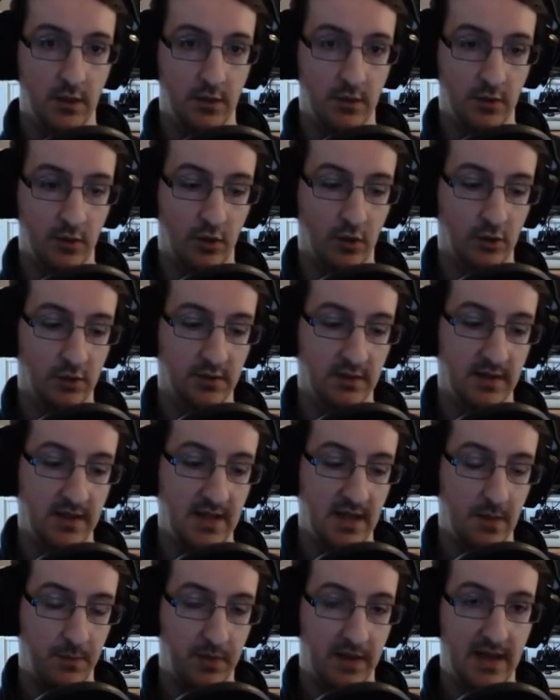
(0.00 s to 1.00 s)
not only
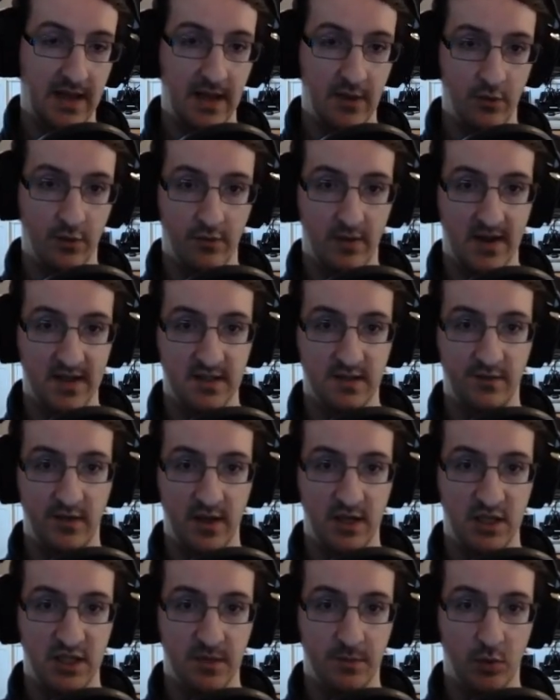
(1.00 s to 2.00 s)
apply Hunter Art
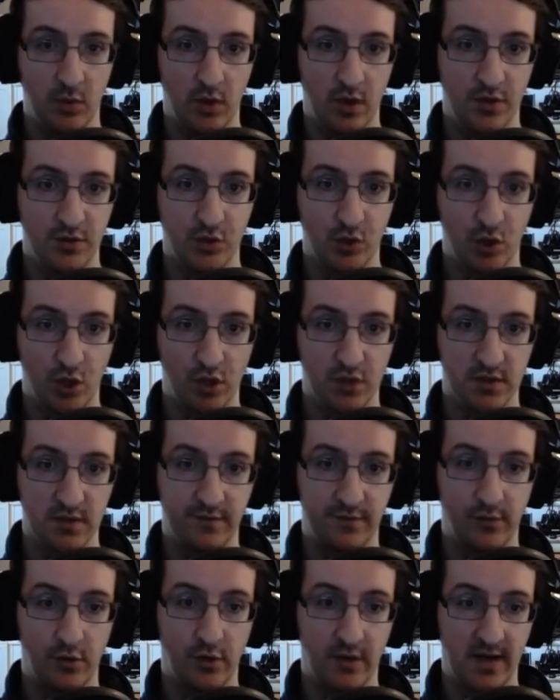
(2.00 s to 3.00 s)
Avenger, but will also cause the
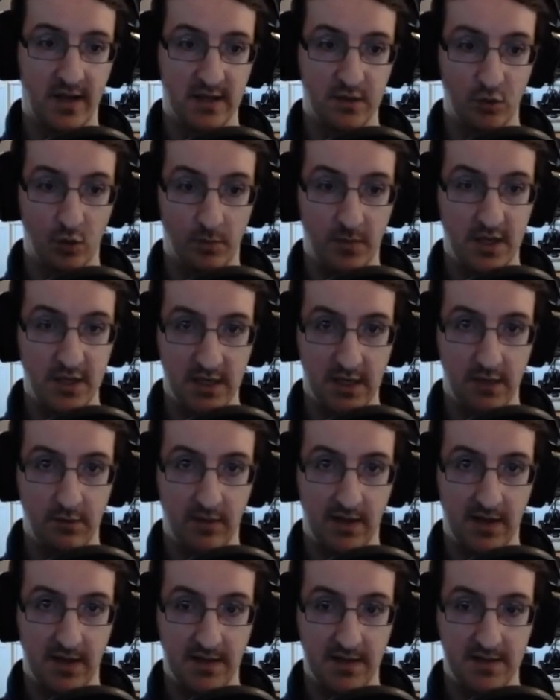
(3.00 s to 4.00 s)
Photon Art to immediately
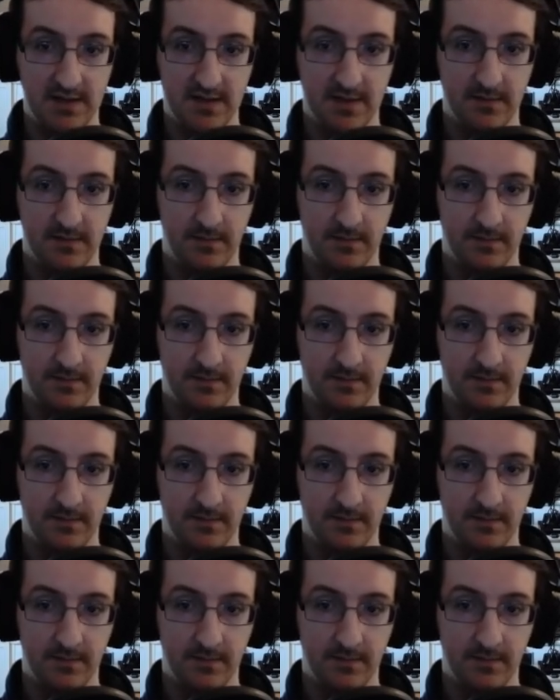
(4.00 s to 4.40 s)
release.